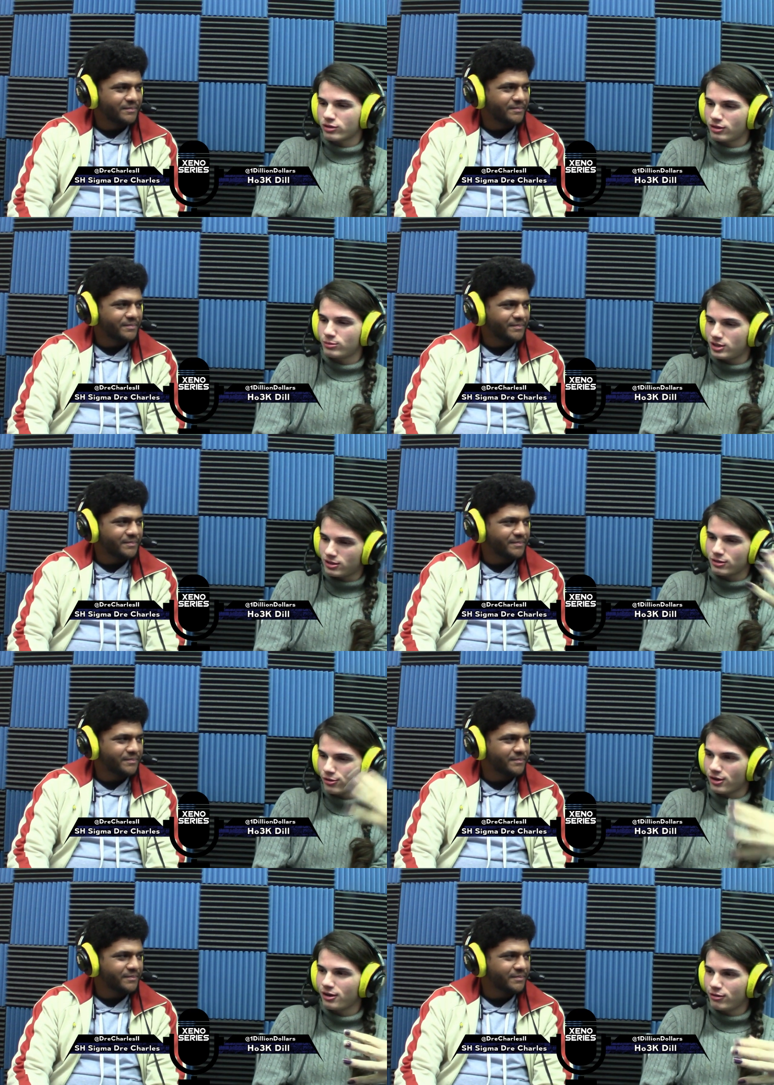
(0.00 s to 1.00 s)
Speaker 1: him to hit the
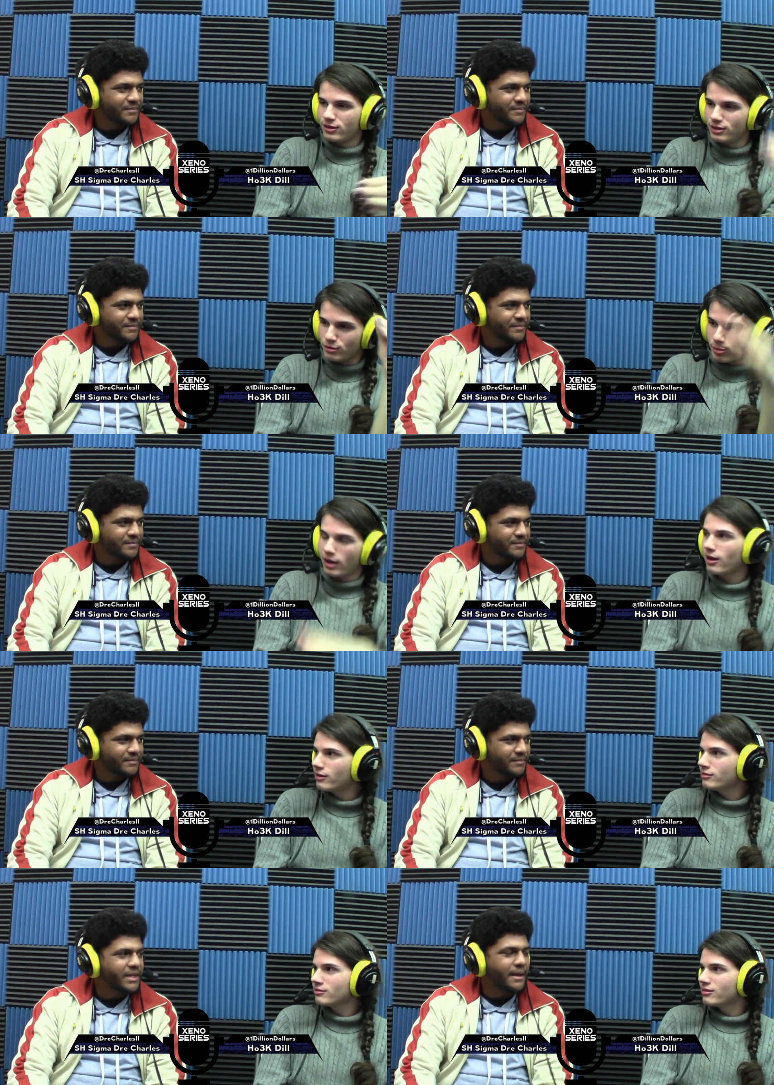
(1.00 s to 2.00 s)
ground, he's
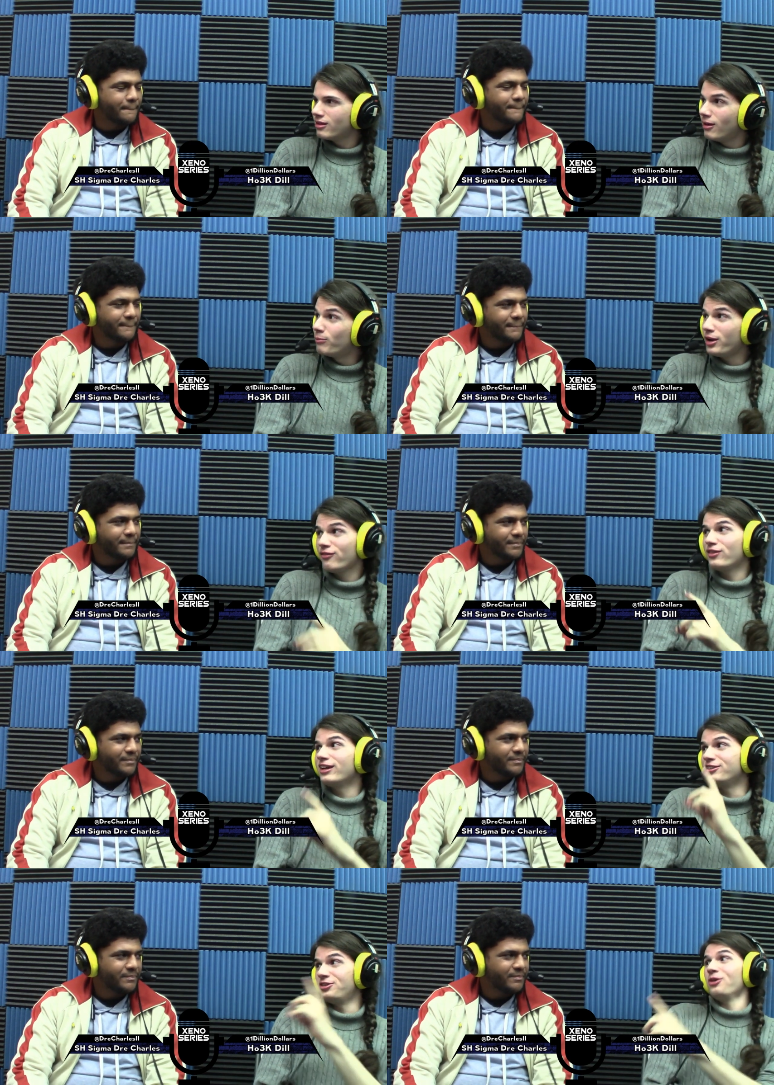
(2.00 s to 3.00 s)
bad. Yeah. But if
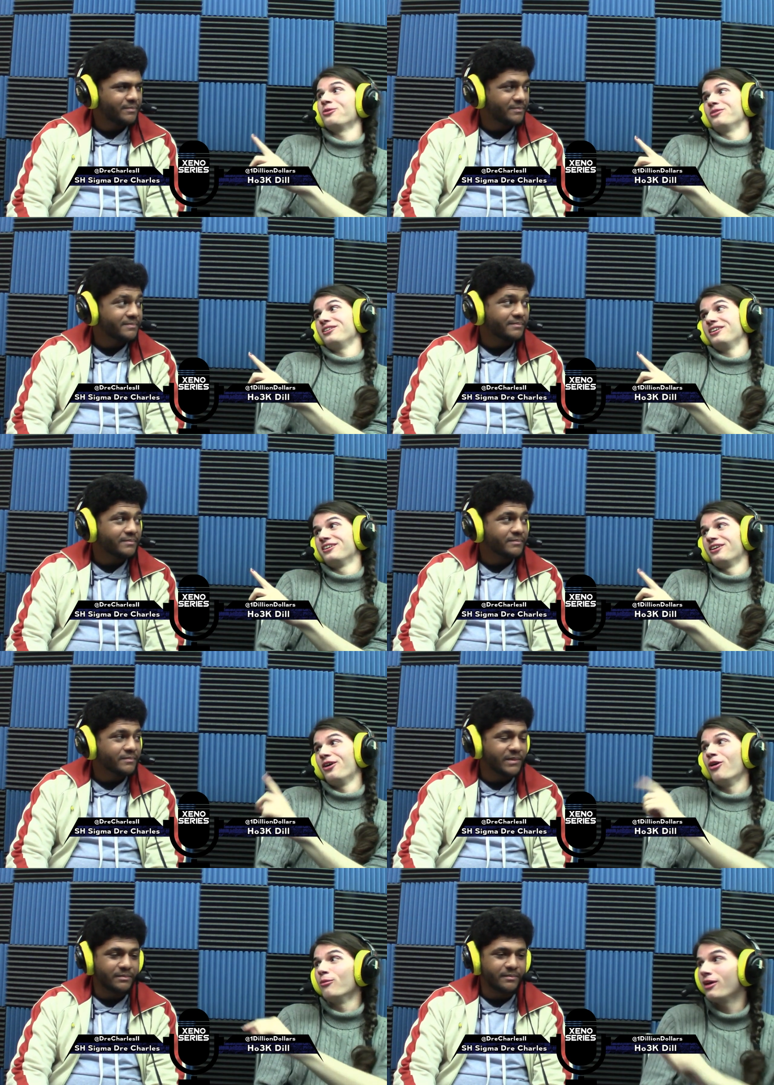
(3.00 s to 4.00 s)
they don't,
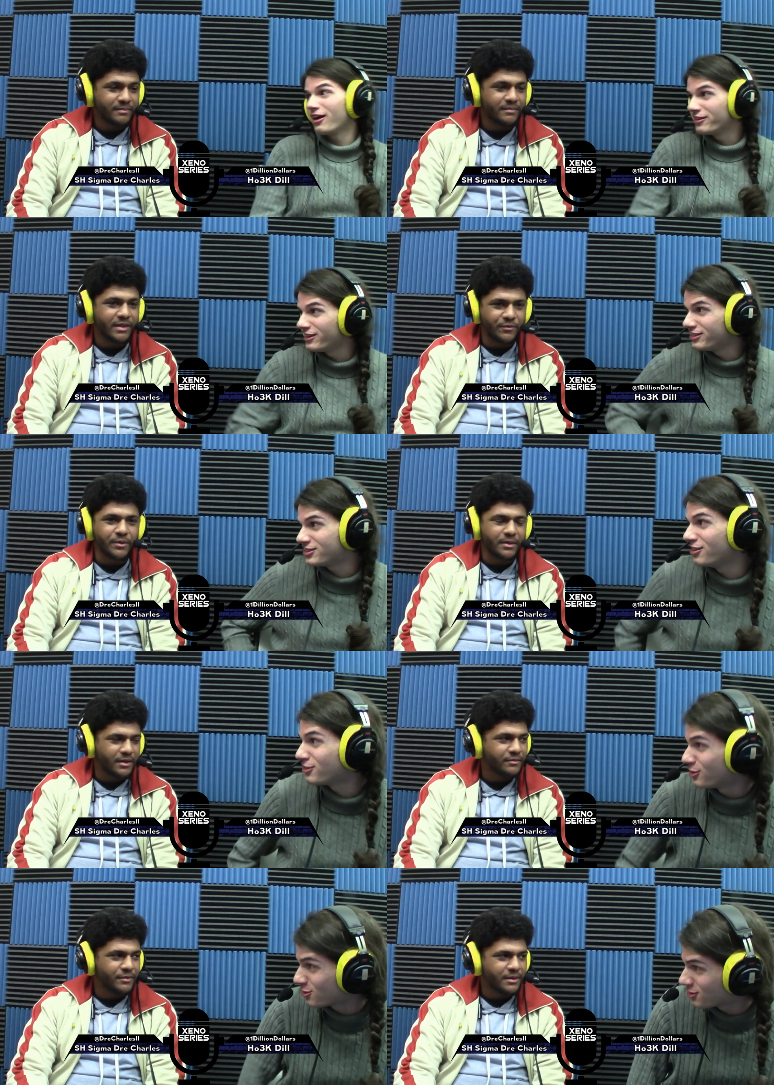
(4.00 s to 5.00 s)
oh man, then if he
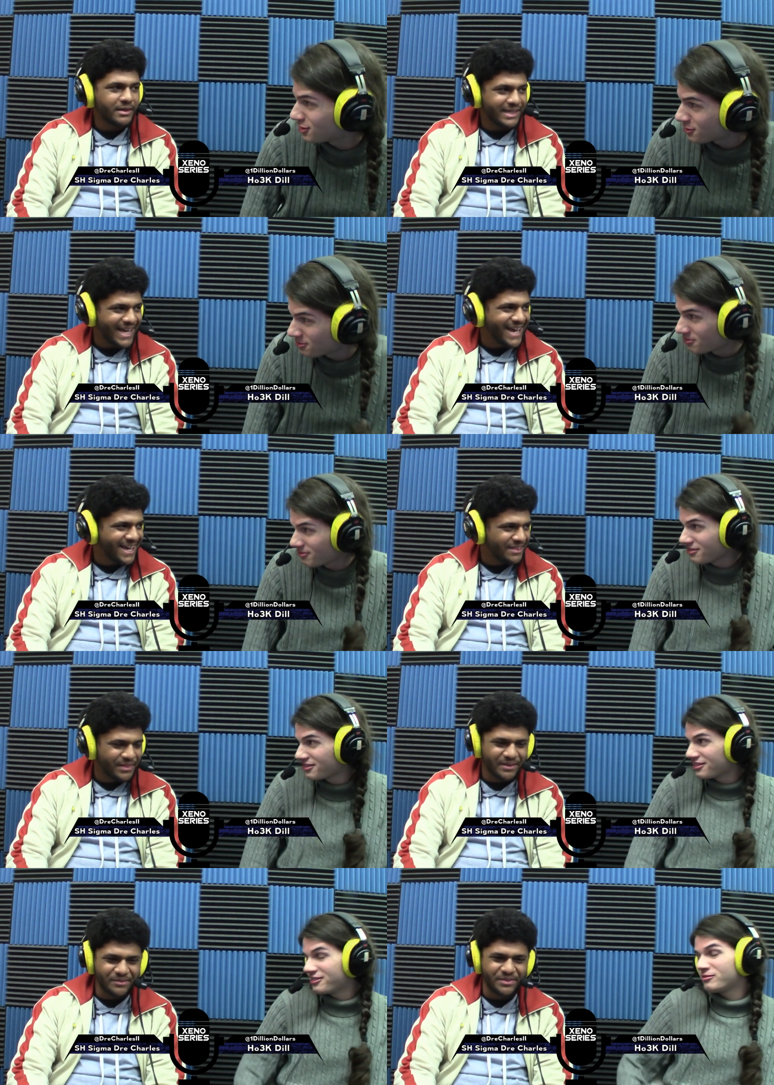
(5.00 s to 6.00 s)
sounds interesting. Yeah,
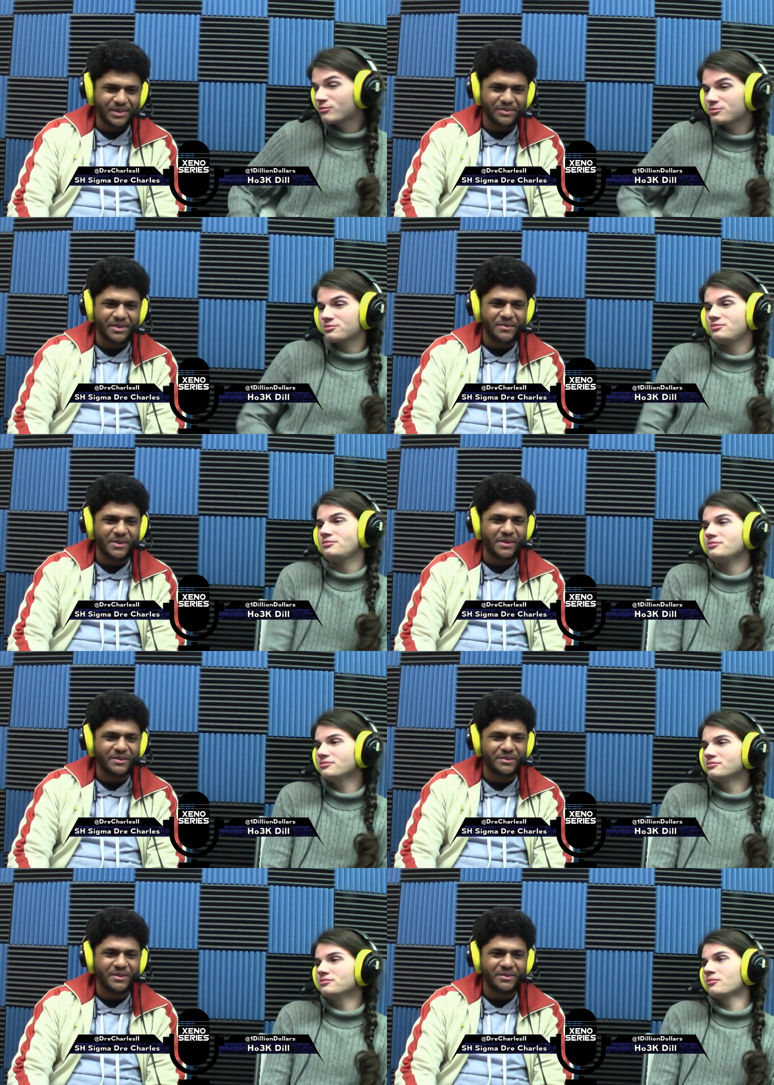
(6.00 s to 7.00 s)
Speaker 2: things things get really
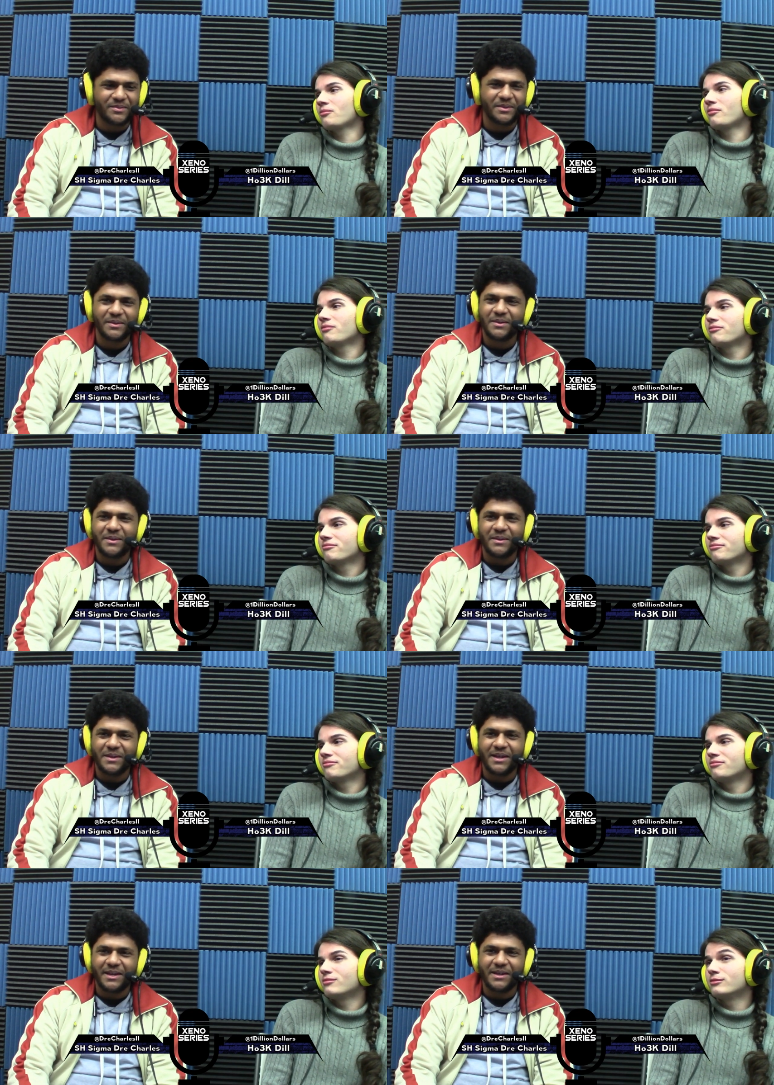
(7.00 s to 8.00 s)
interesting.
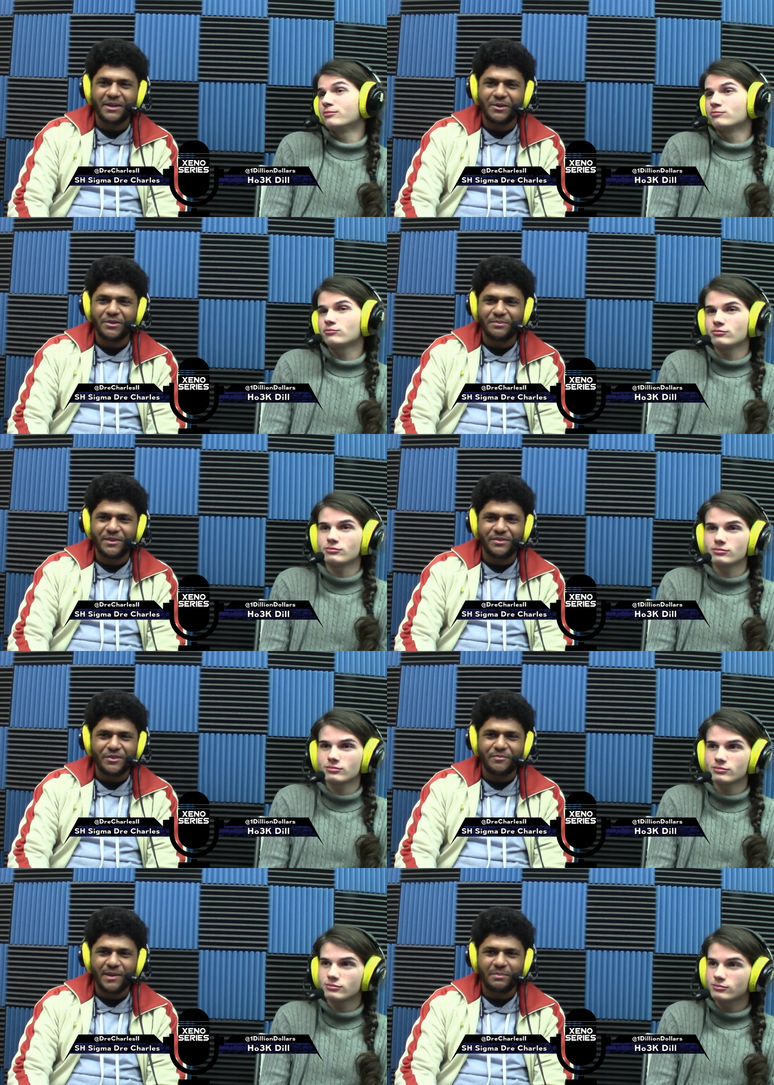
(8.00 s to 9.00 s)
Yeah, I kind of curse
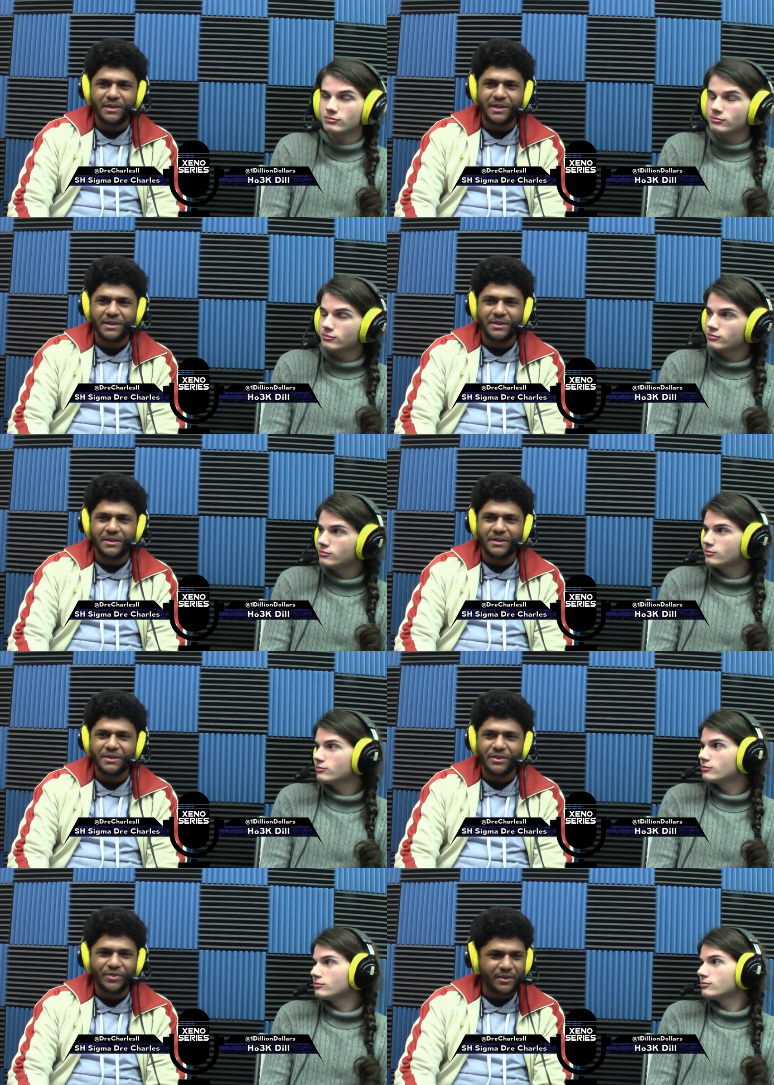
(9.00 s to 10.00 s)
myself by playing
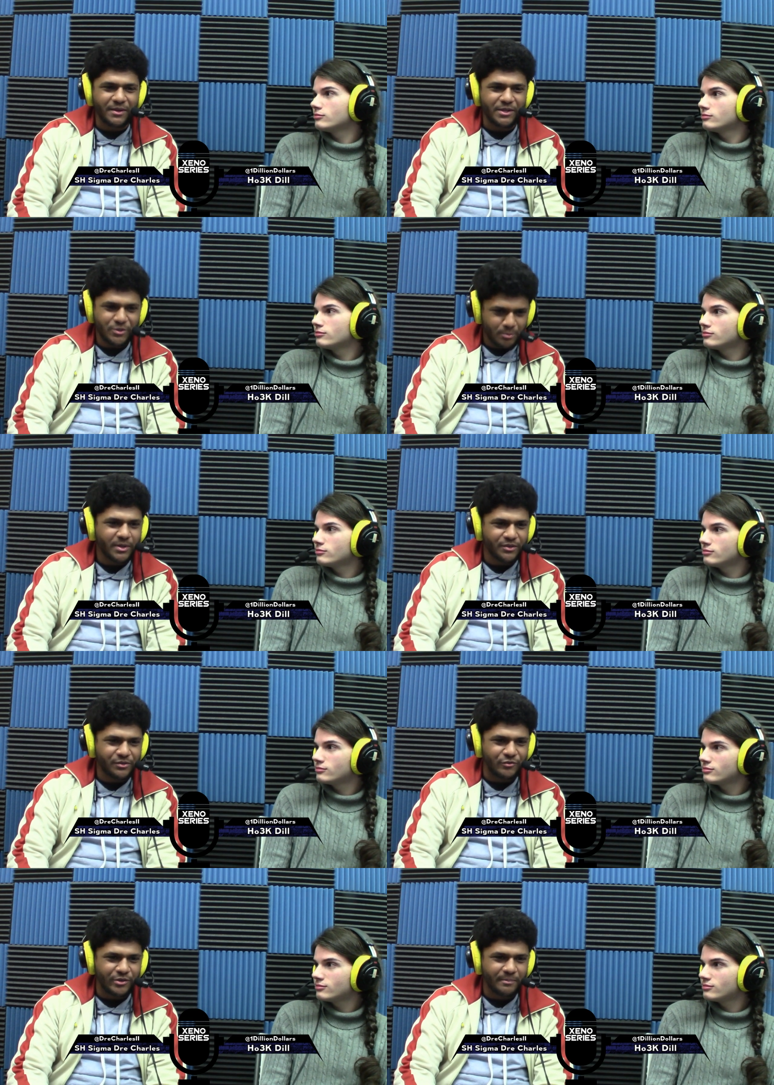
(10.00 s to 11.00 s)
uh, the "You
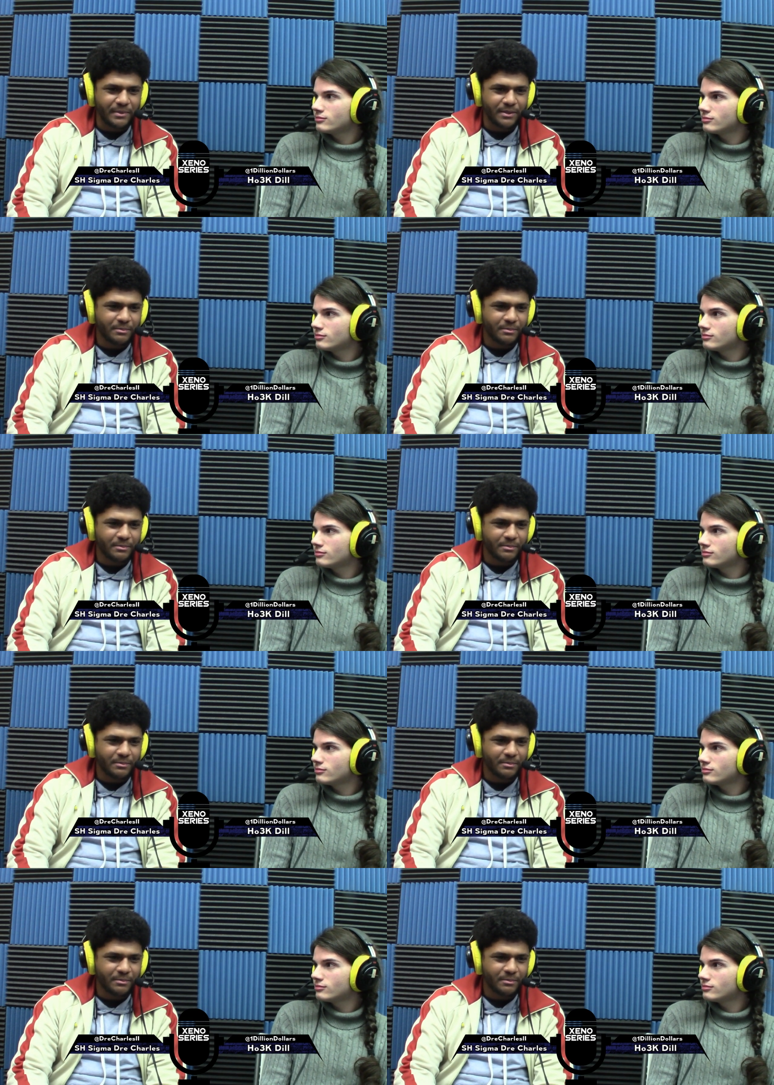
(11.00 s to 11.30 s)
Must Jump In"